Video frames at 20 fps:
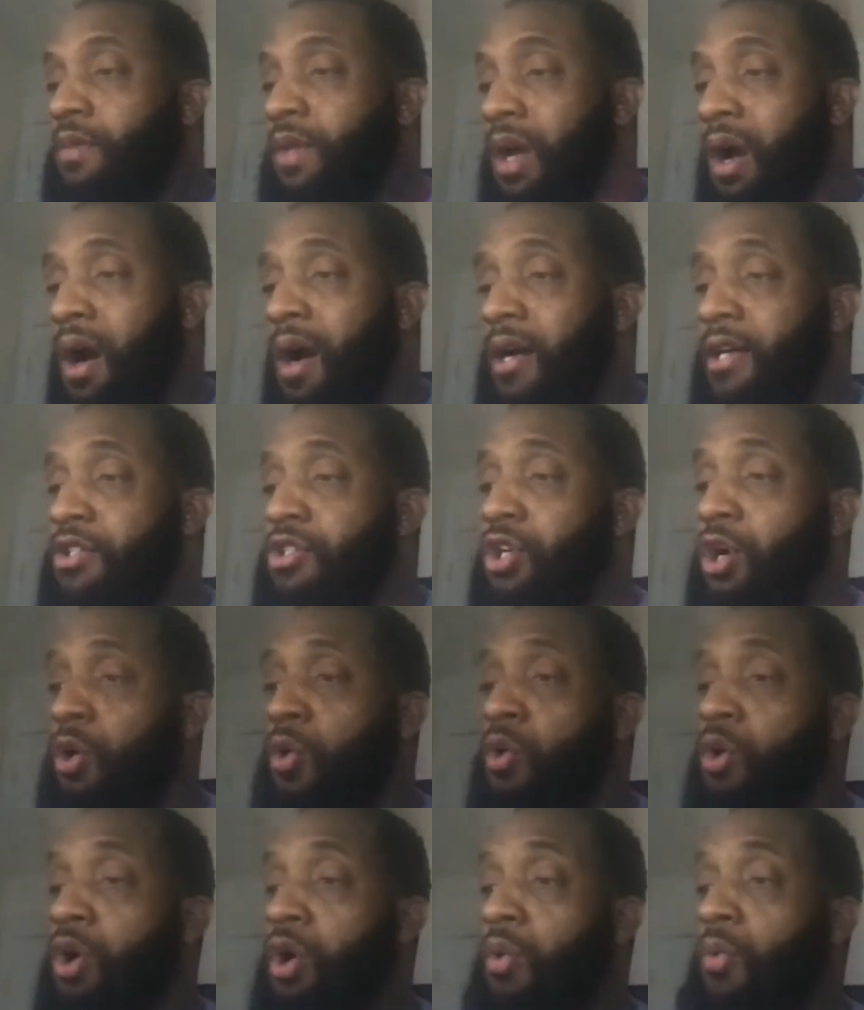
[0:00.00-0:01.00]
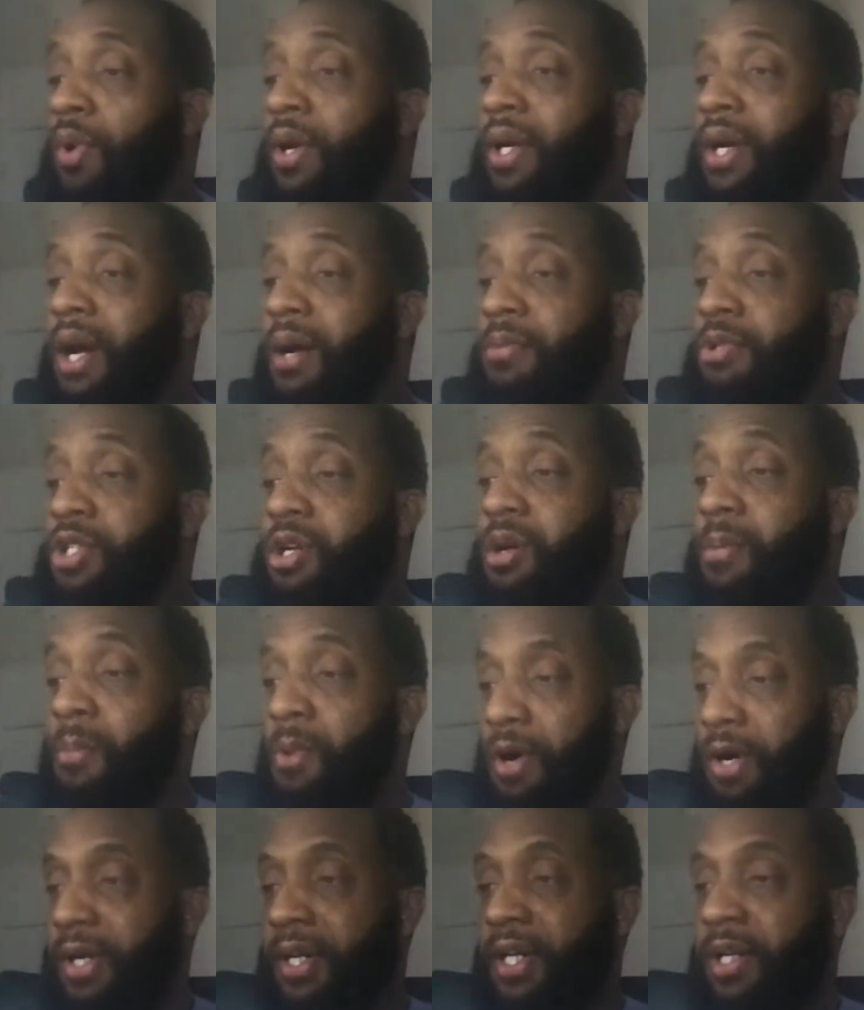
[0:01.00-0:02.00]
All right. So when it comes to your
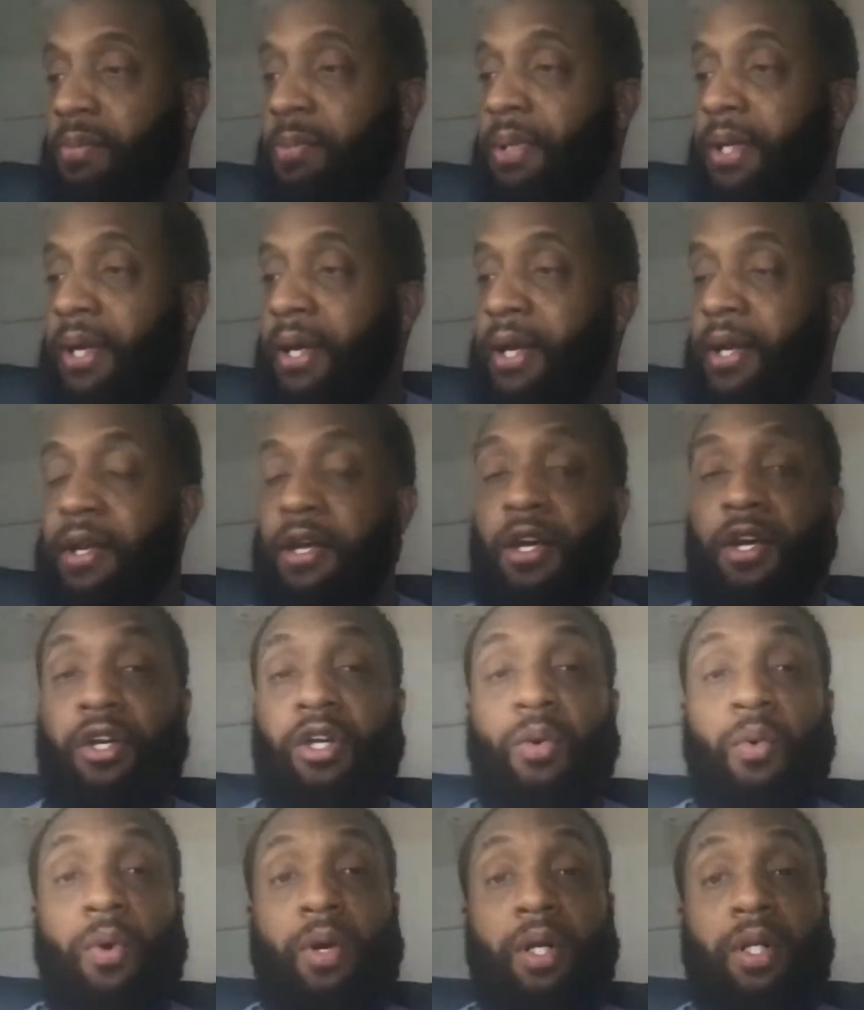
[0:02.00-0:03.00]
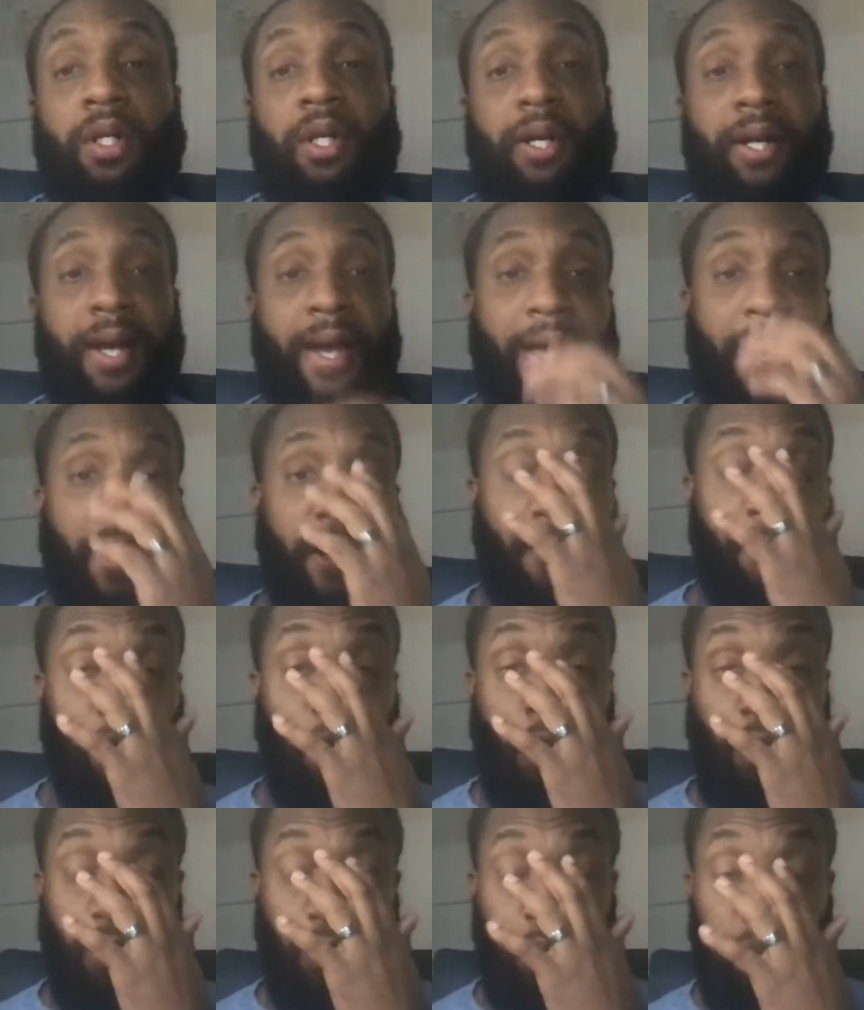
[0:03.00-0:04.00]
marketing plan, you want to look at, of
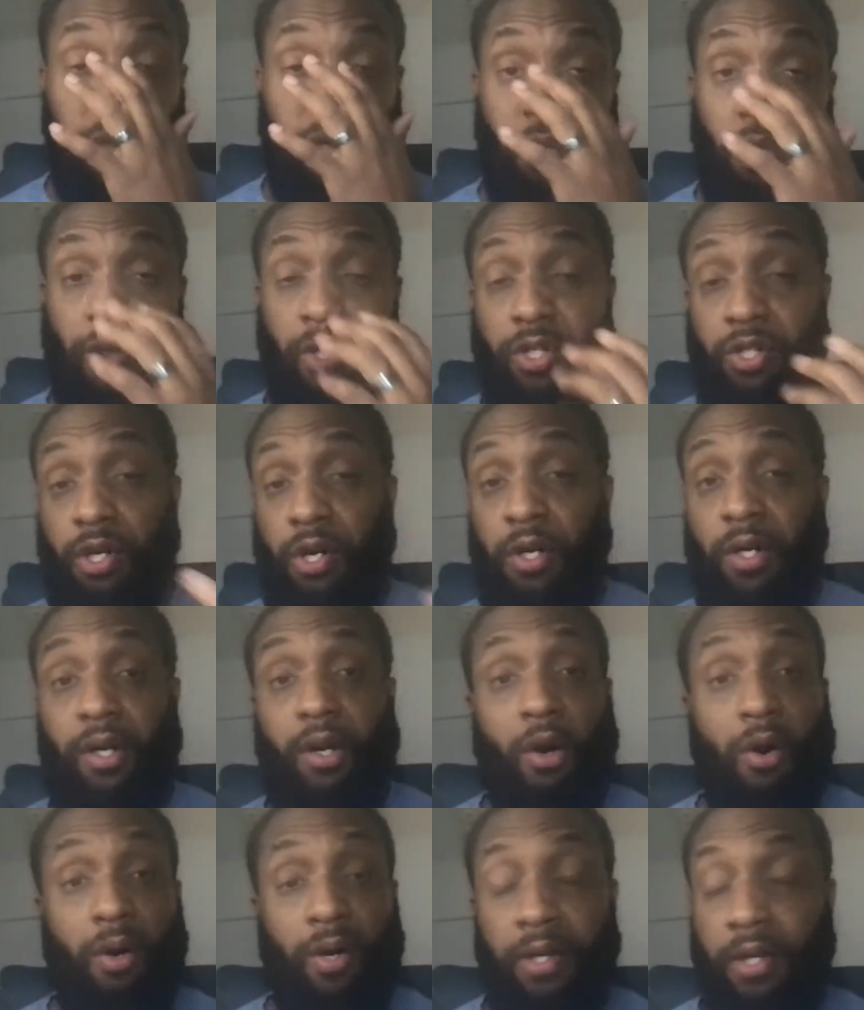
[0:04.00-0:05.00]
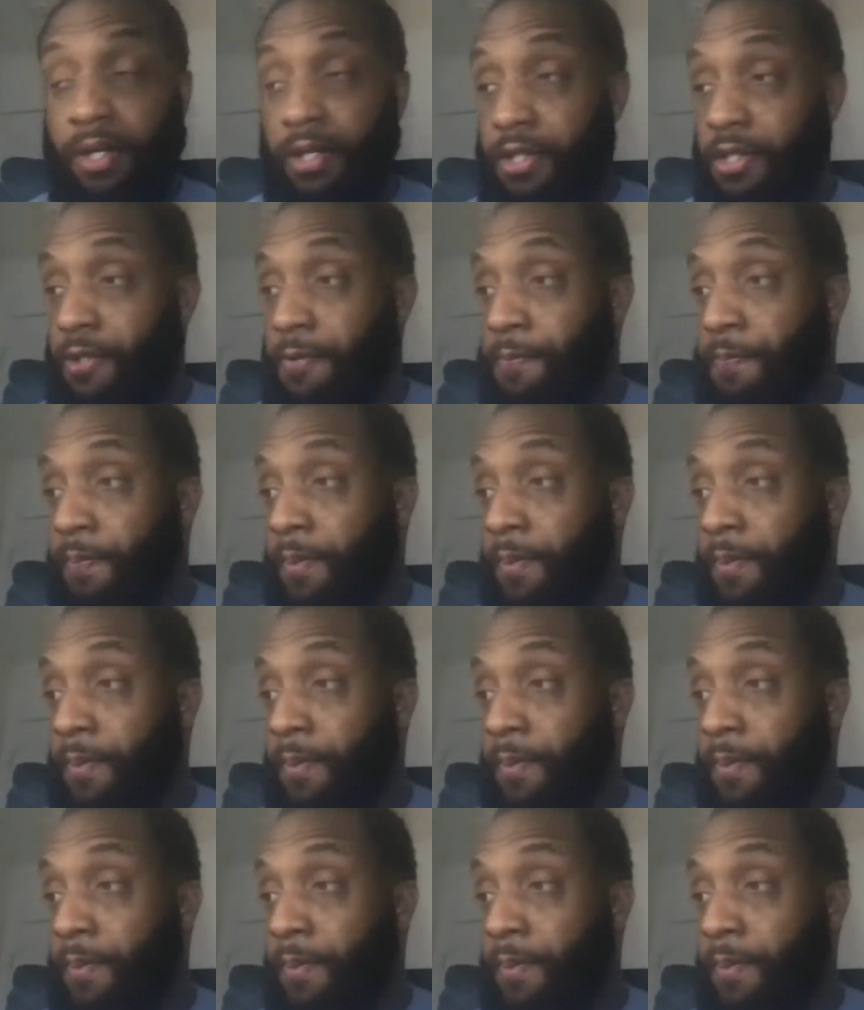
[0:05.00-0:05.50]
course, you want to know your target audience.